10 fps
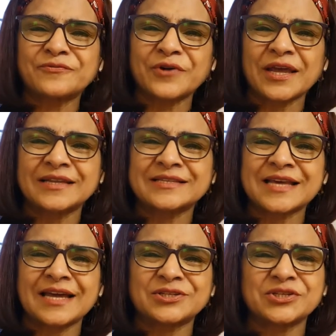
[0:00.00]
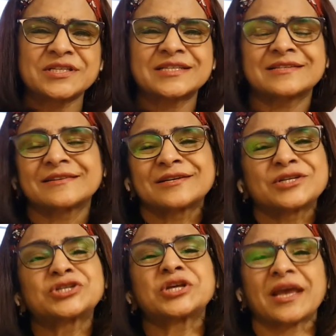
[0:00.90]
friends and just
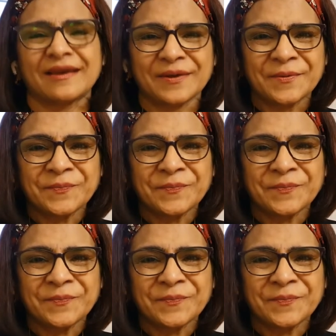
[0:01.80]
share